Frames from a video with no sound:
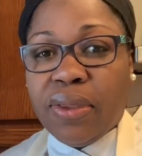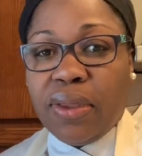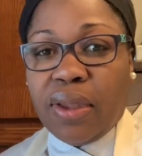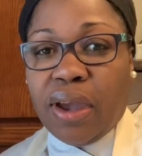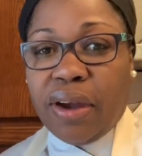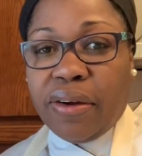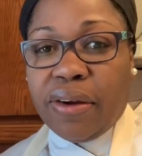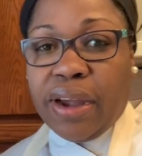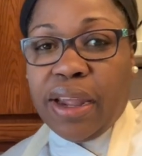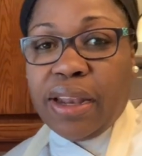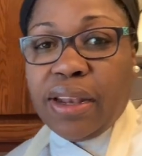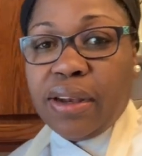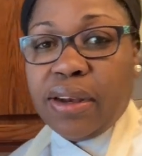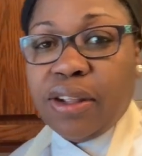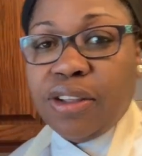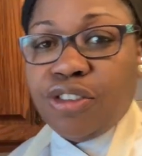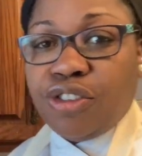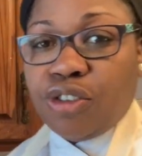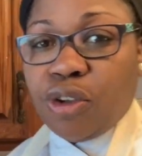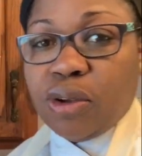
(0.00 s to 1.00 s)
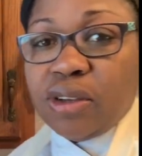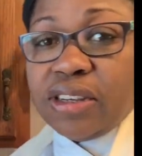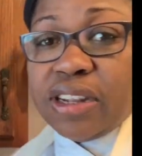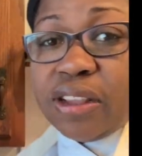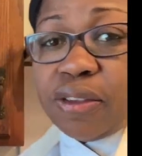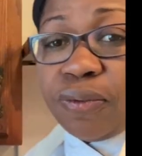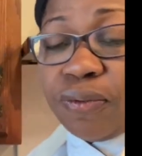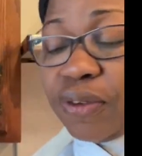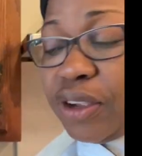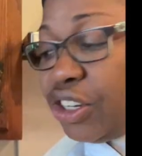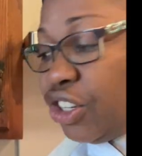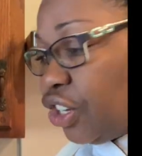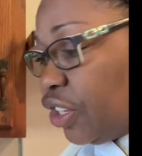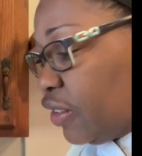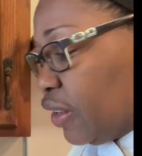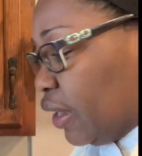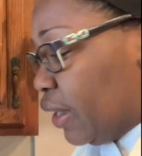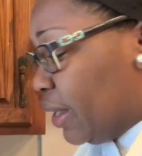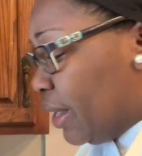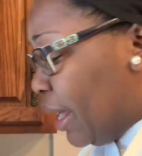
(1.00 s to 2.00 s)
All right, so this fish is
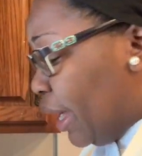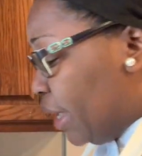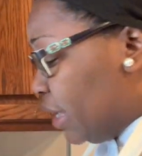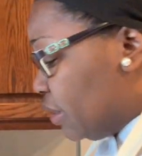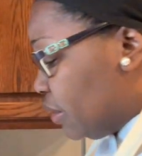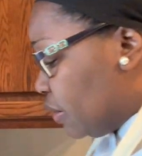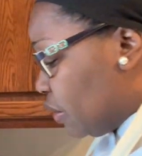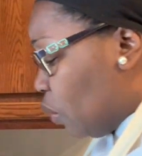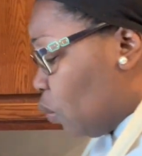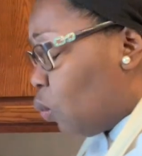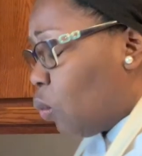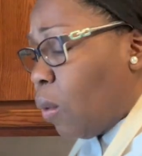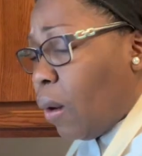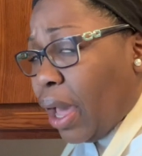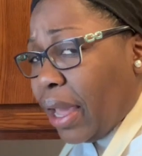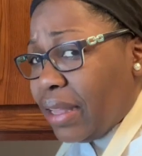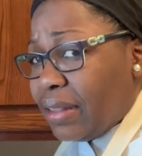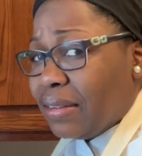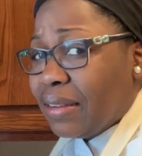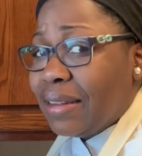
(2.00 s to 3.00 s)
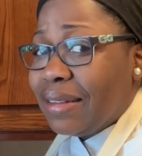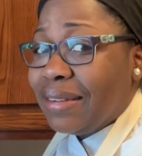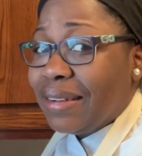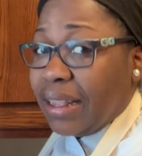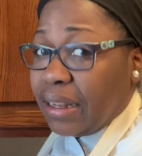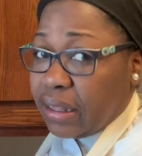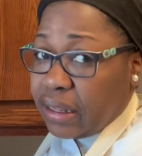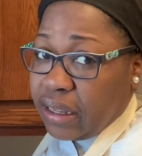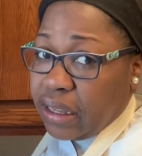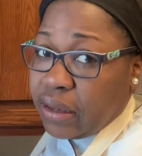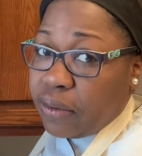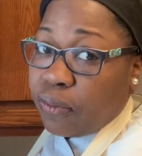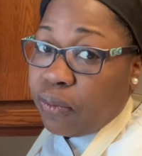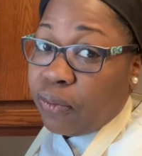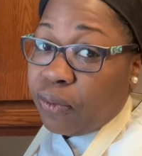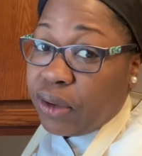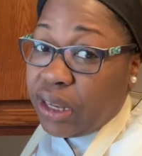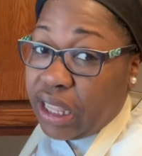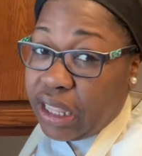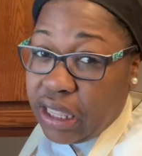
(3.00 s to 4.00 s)
a nice white, delicate,
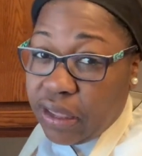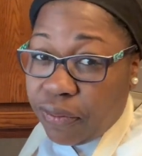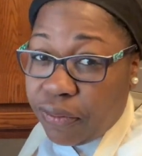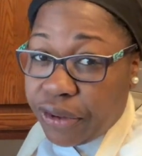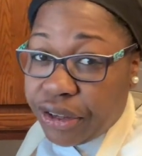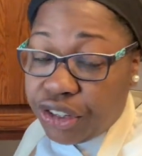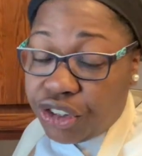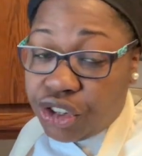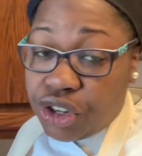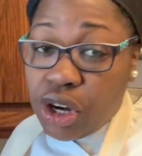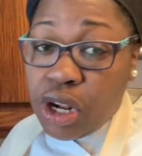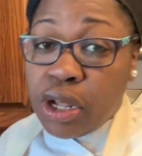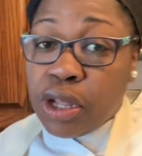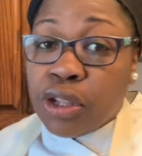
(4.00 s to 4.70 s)
flaky fish.